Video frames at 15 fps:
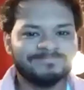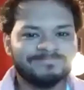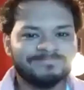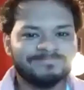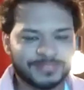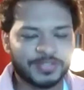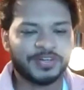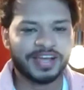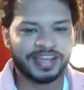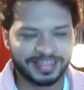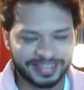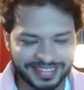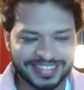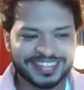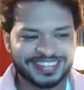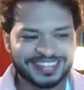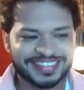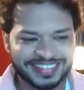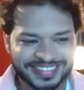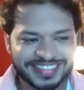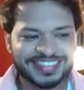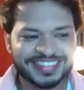I was right. going,
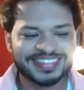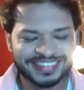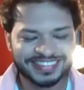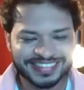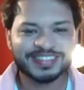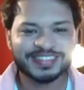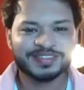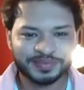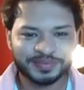when I was going into the